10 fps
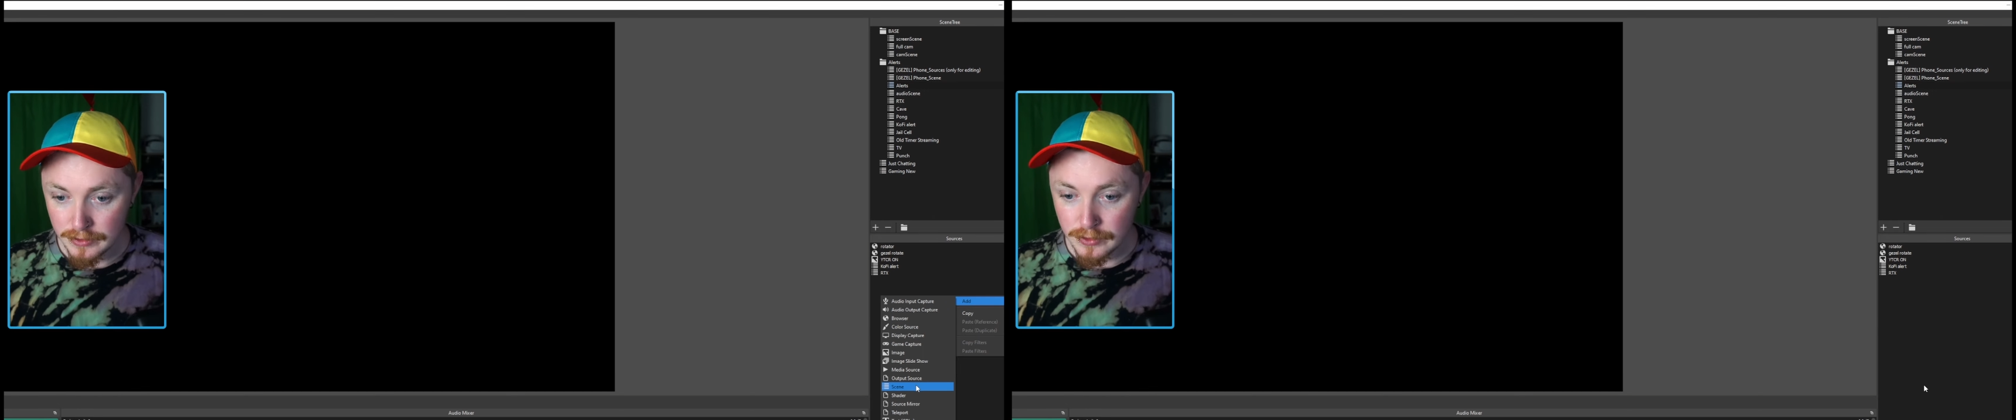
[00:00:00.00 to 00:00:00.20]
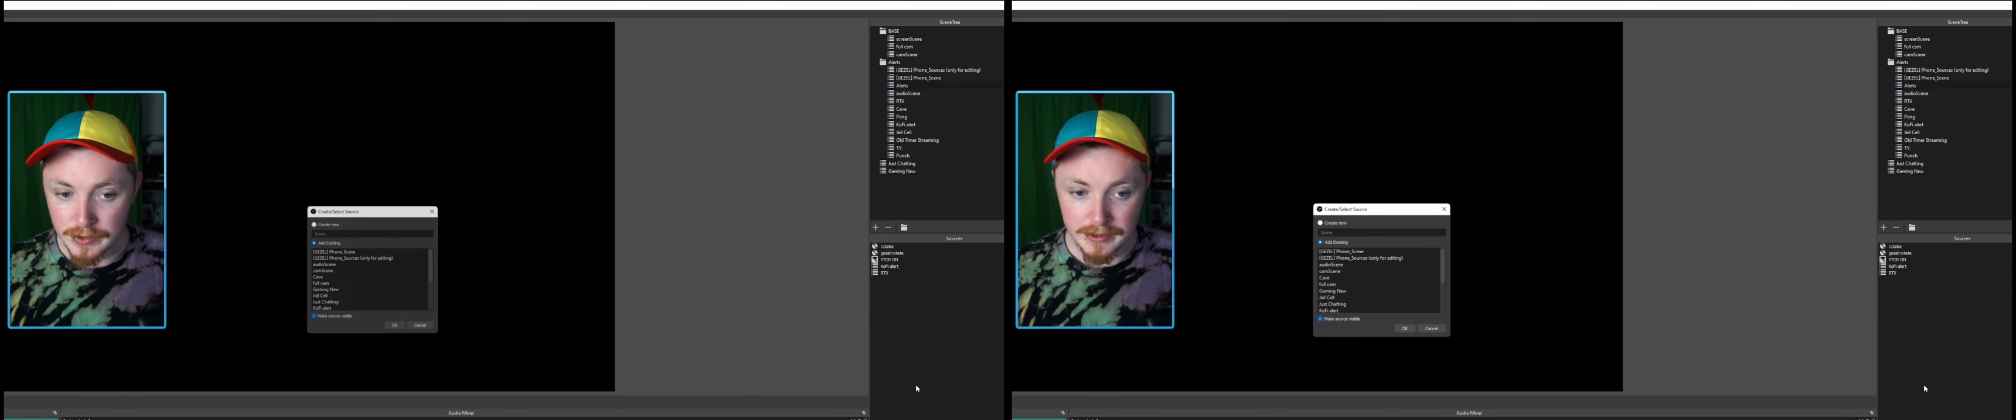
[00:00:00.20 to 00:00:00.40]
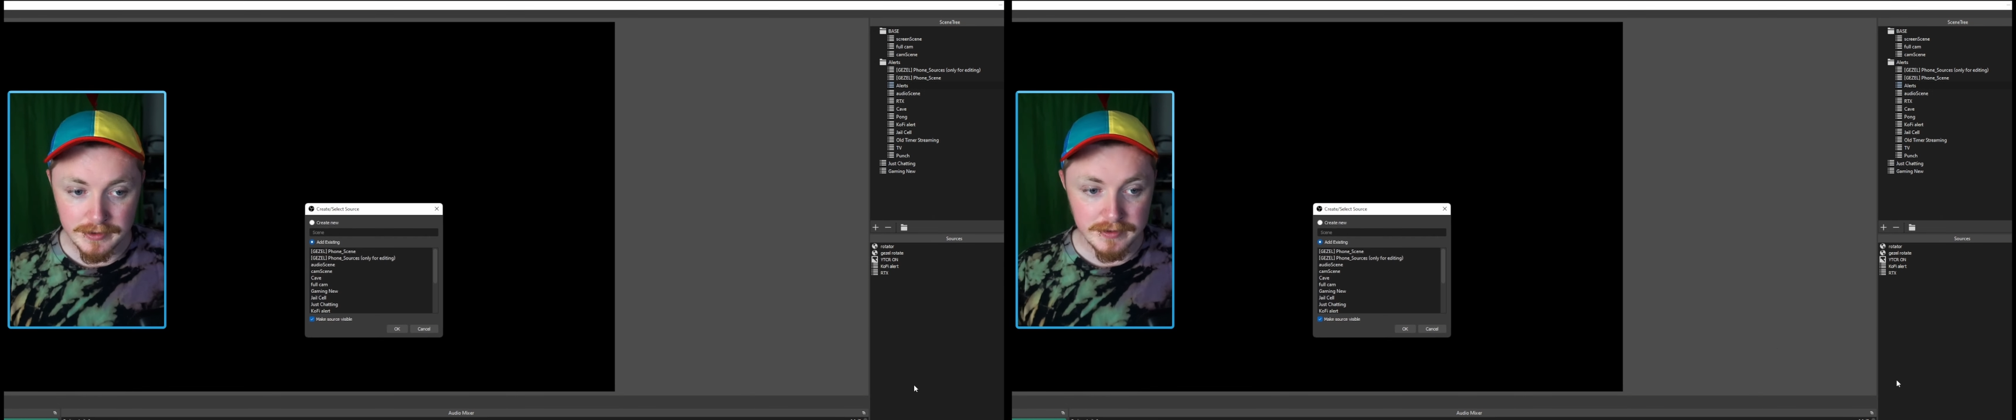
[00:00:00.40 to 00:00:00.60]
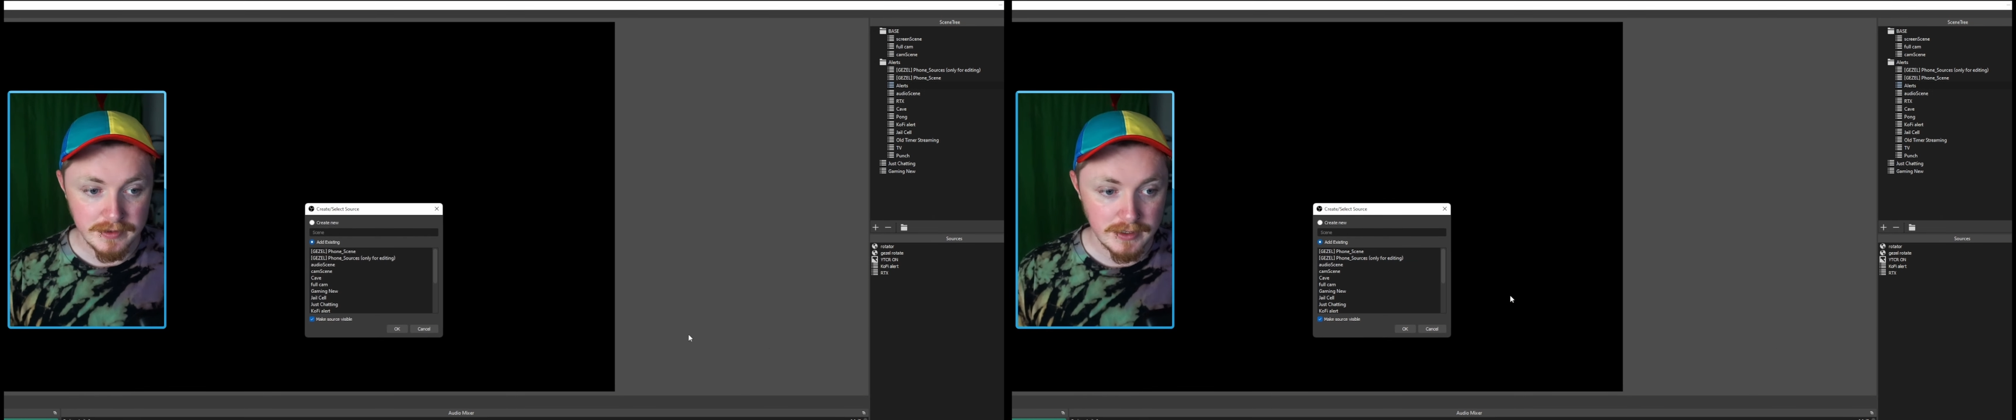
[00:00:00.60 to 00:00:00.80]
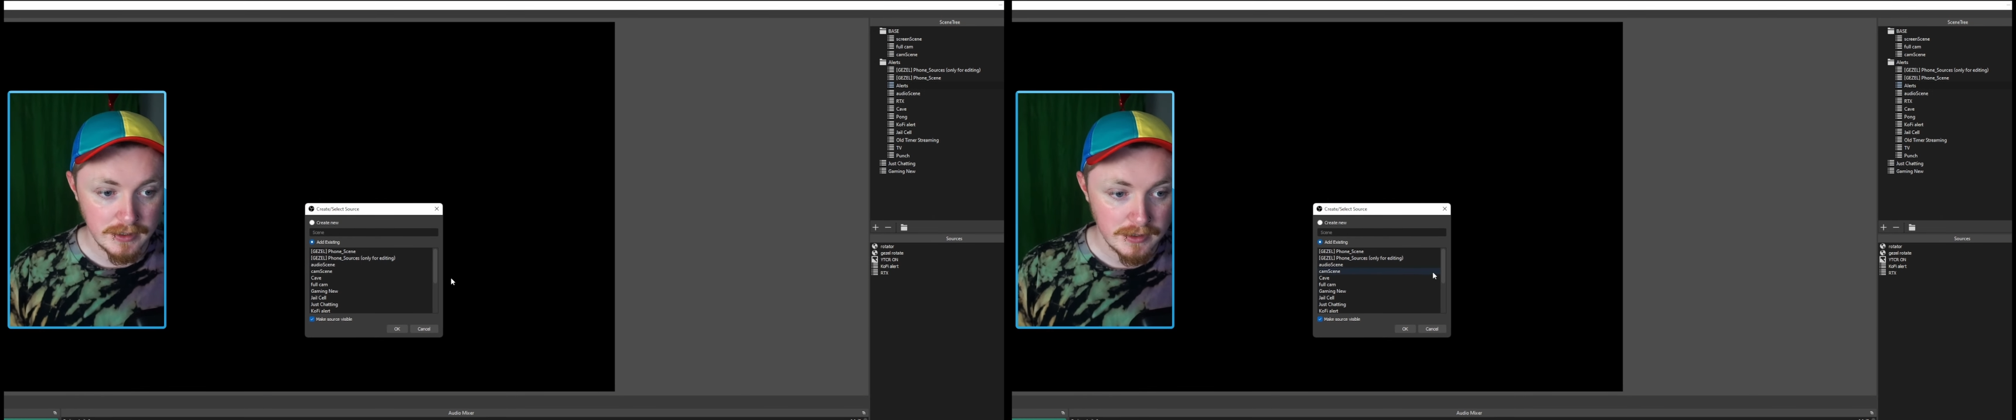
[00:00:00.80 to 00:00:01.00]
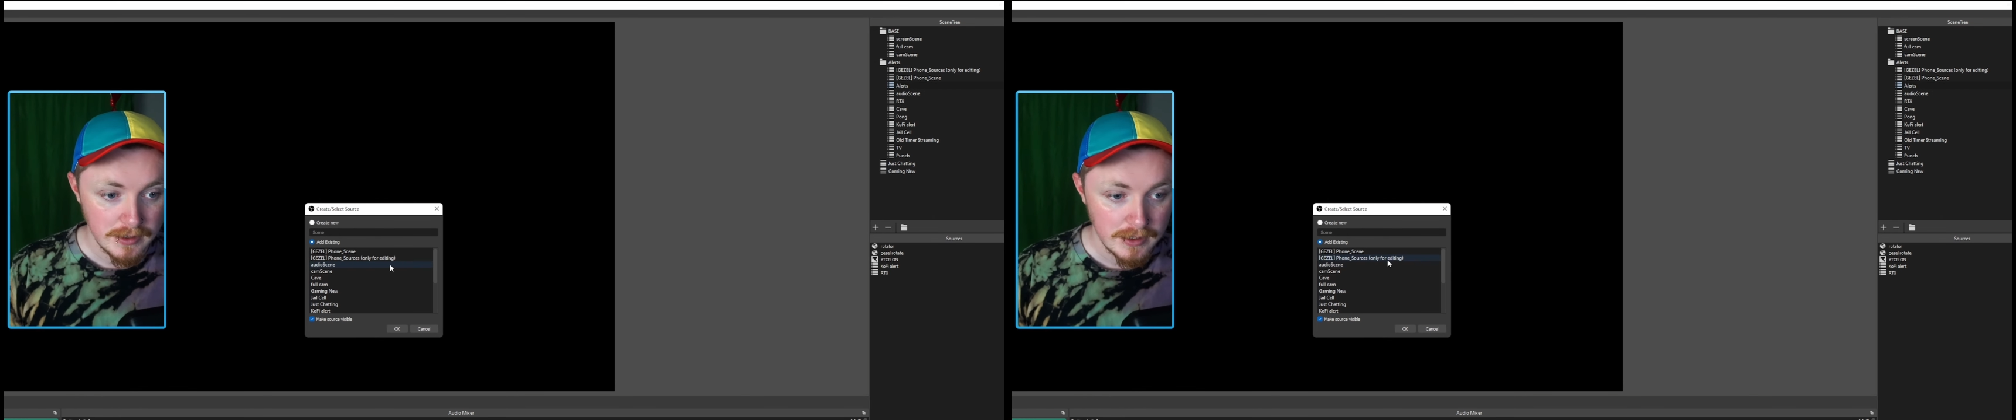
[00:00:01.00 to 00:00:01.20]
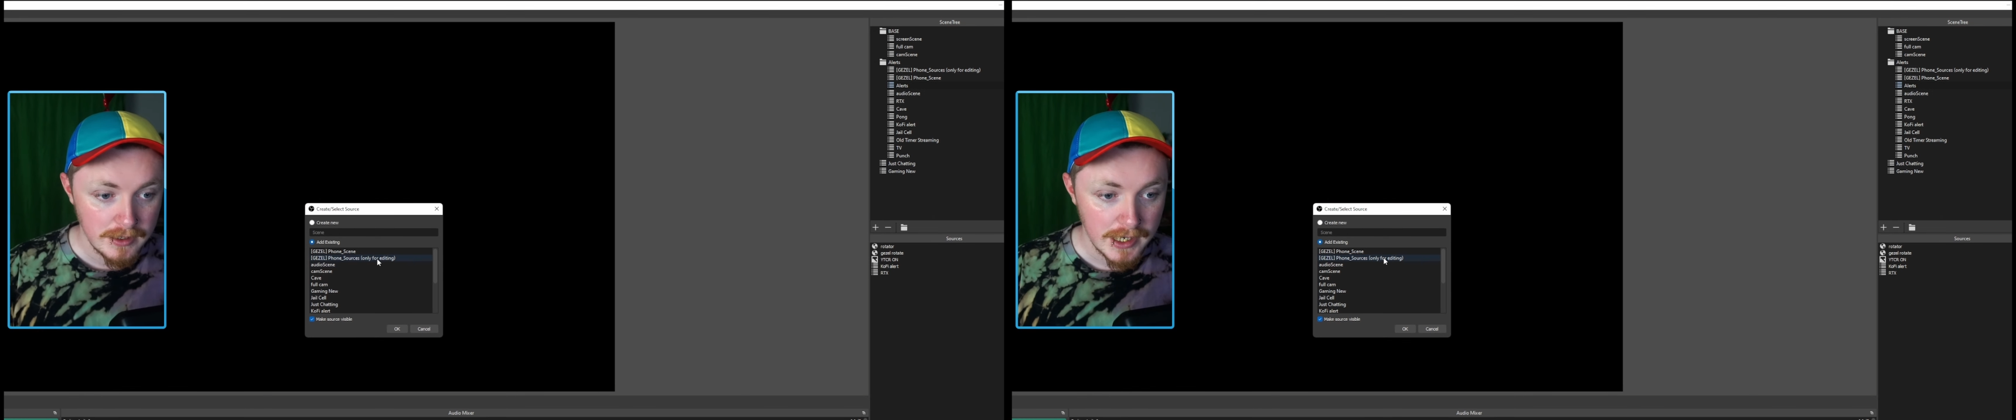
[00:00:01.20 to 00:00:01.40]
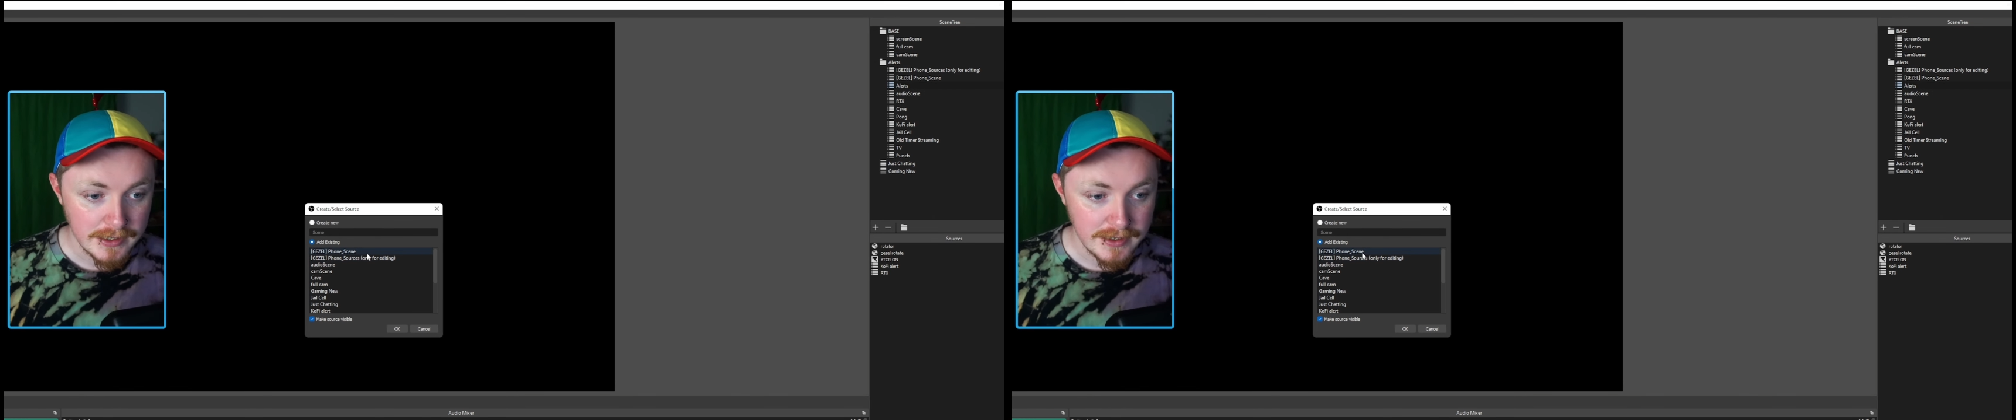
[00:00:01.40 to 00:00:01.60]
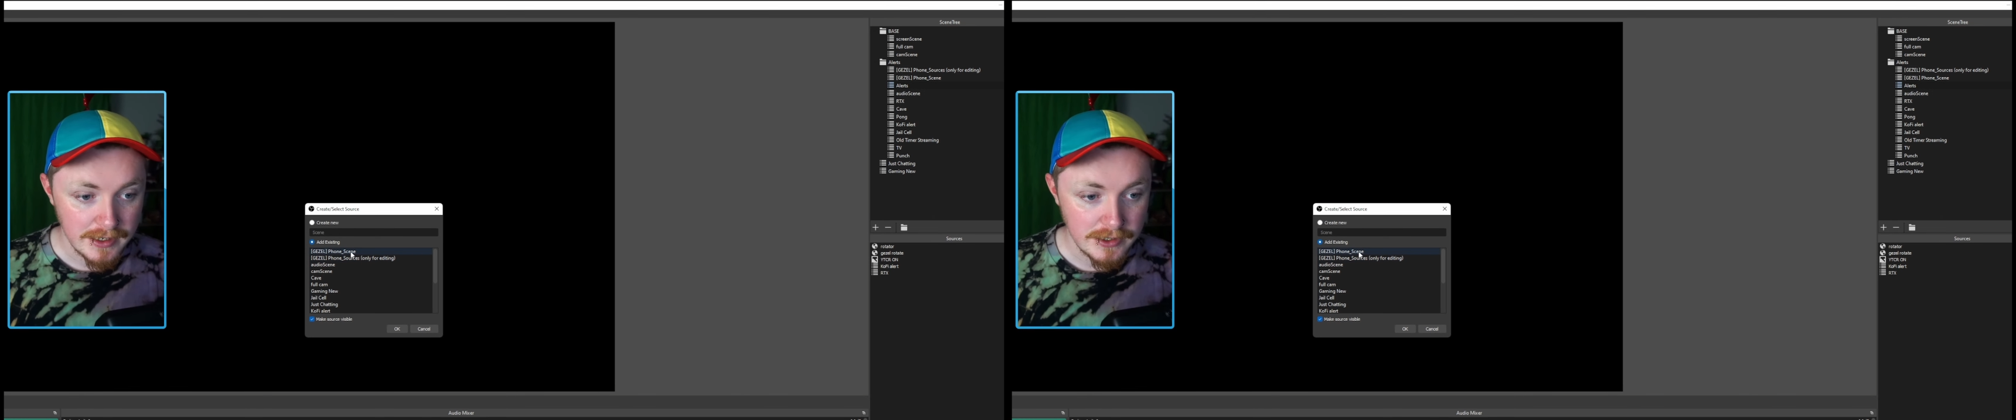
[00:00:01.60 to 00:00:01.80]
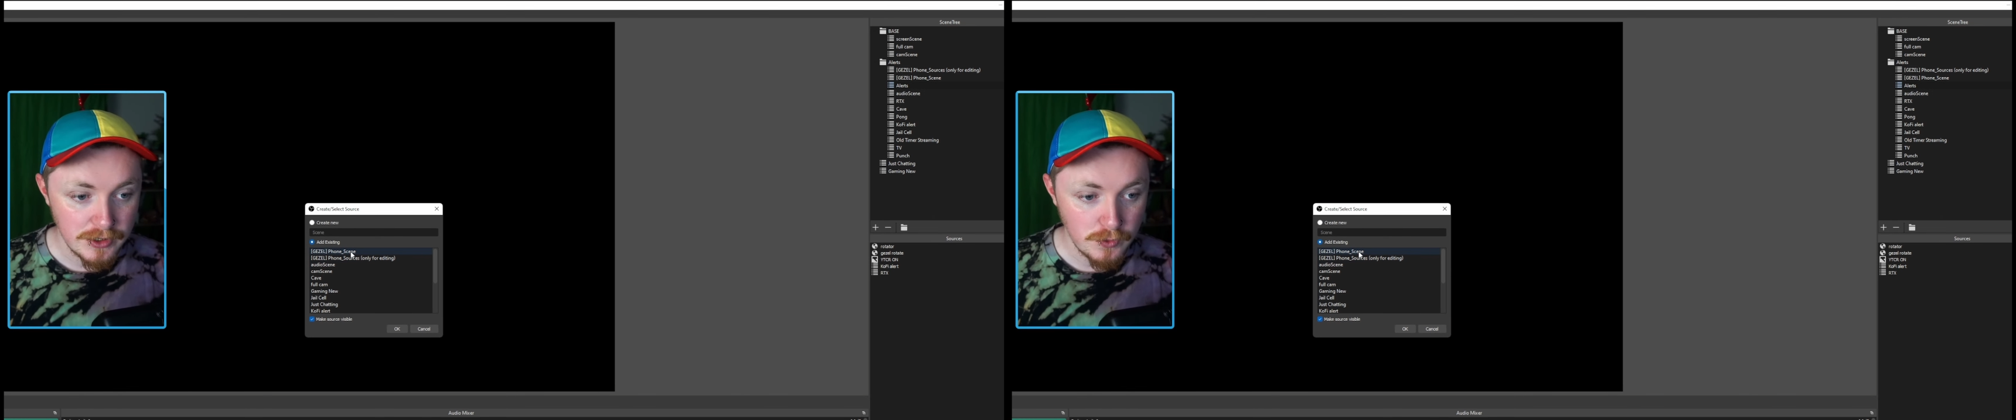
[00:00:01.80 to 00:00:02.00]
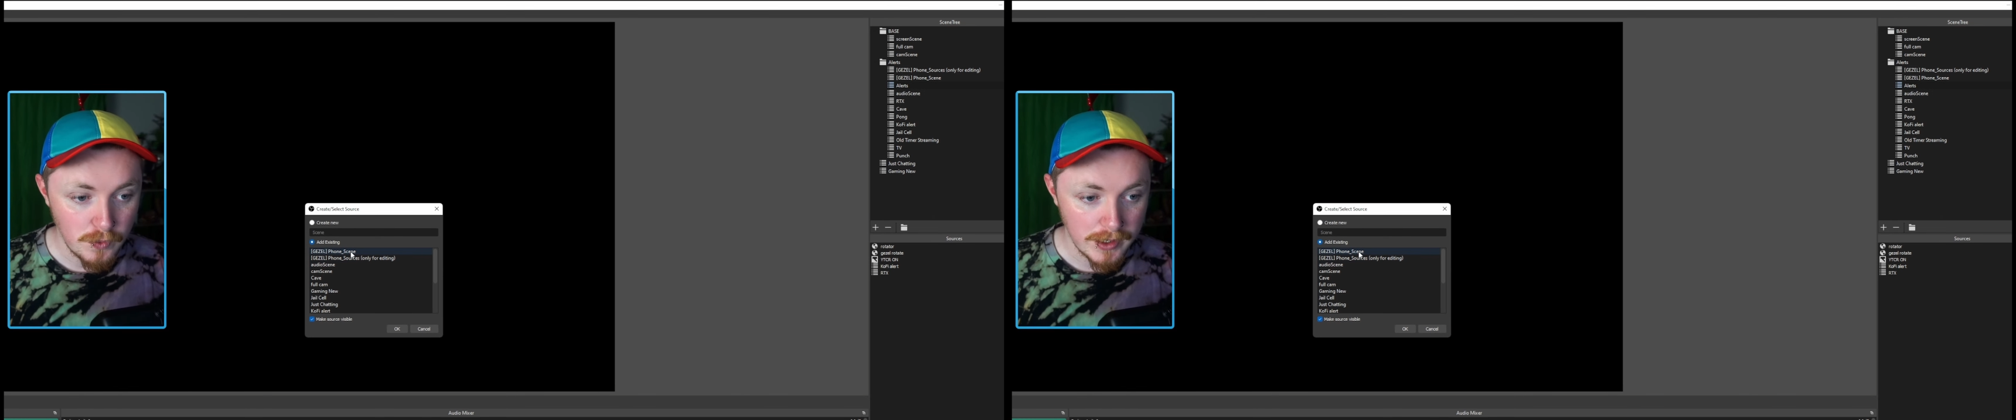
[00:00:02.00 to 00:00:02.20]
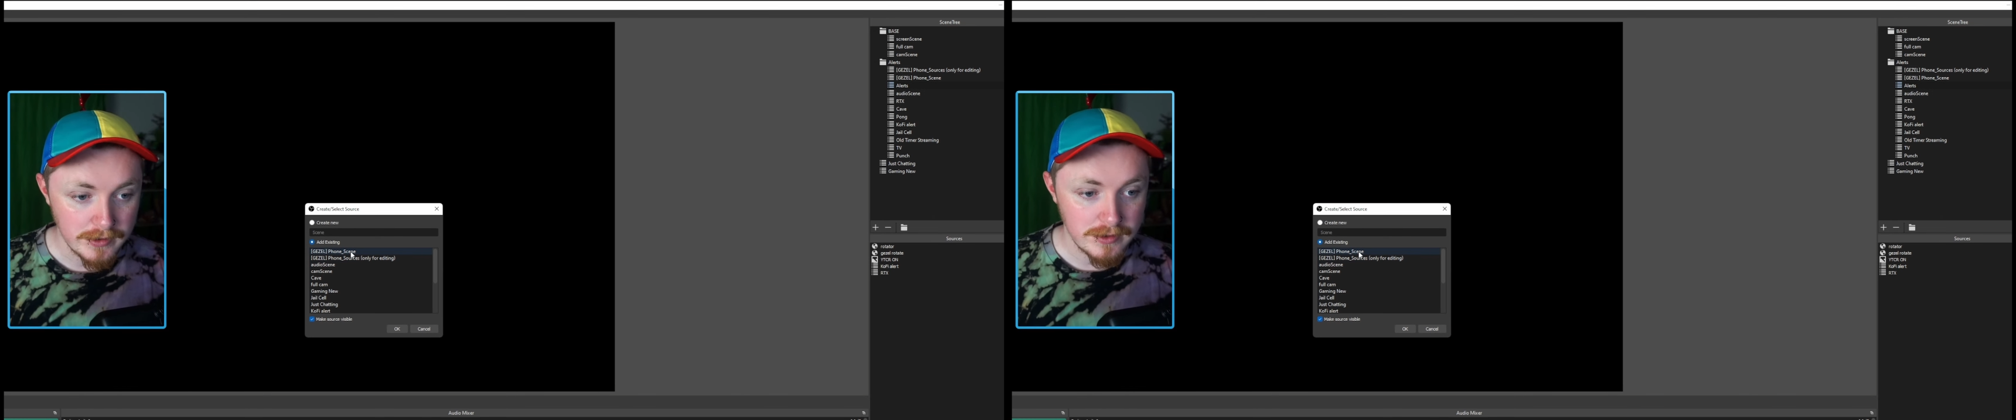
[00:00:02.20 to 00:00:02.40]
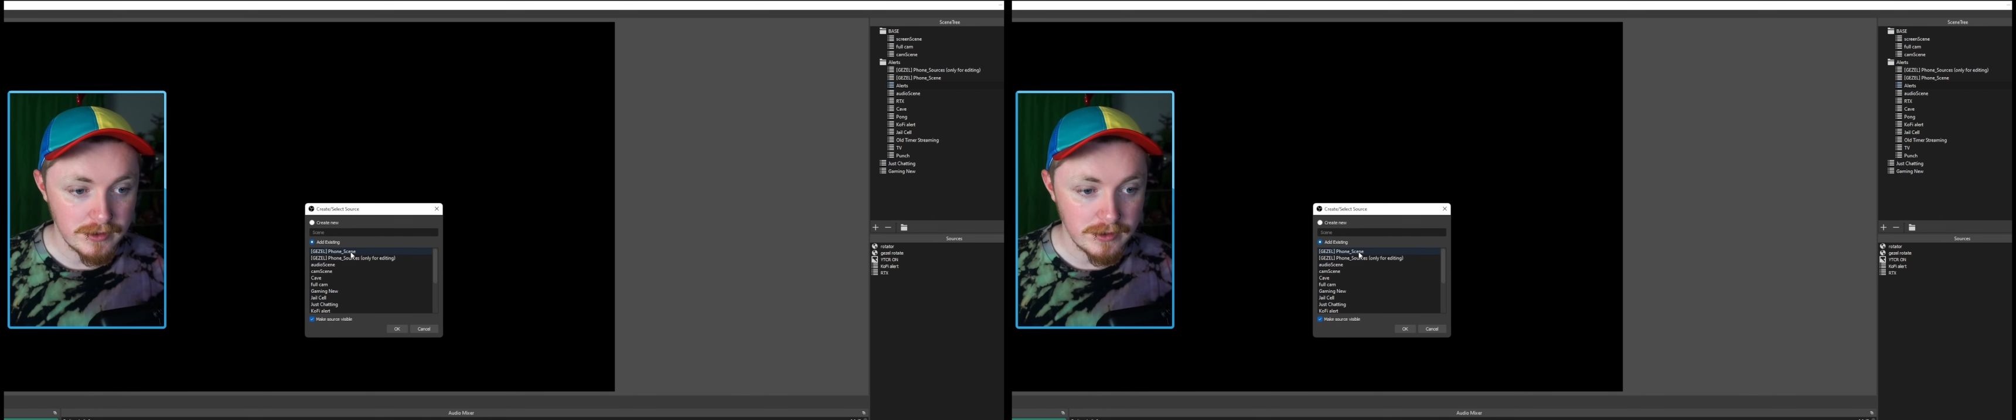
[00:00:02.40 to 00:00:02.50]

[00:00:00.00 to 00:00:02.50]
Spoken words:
go down to scene, and then you want